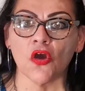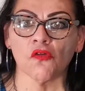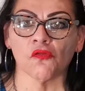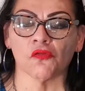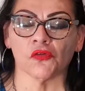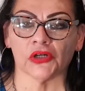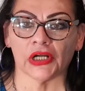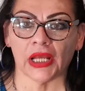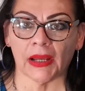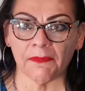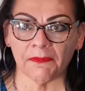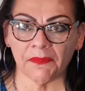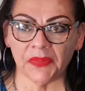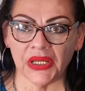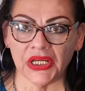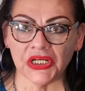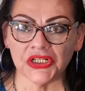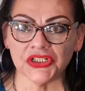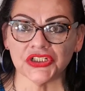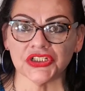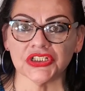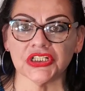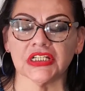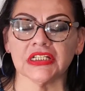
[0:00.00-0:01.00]
For a
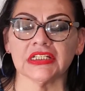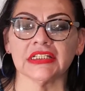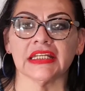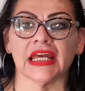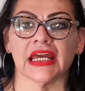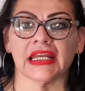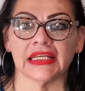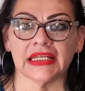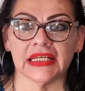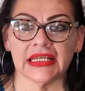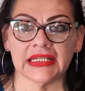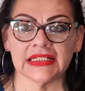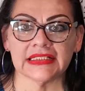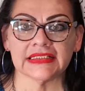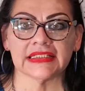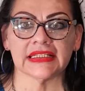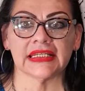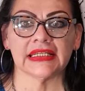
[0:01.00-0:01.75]
patient that is